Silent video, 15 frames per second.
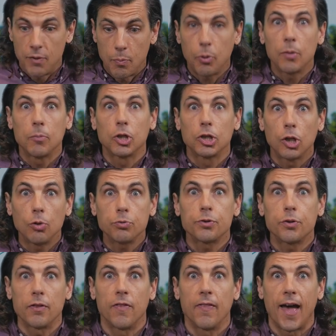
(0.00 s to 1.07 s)
you put them closer
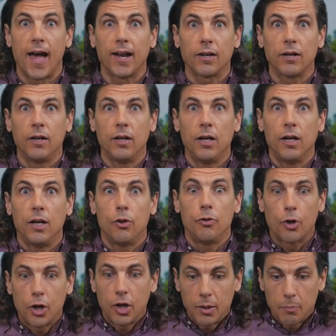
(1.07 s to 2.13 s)
than that,
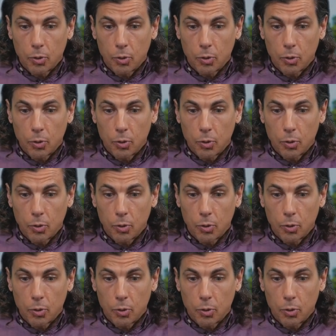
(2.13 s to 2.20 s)
they're going to